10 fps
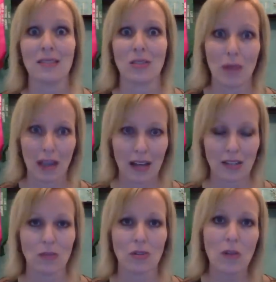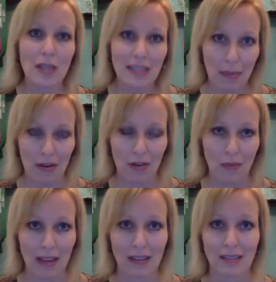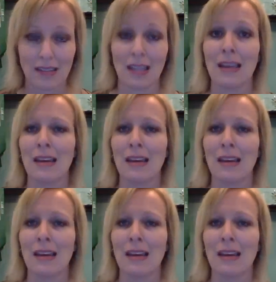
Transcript: Oh my gosh, those always happen on weekends.